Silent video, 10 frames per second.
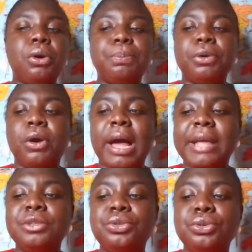up your
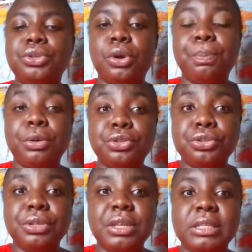eyes to the
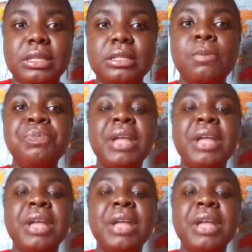opportunities.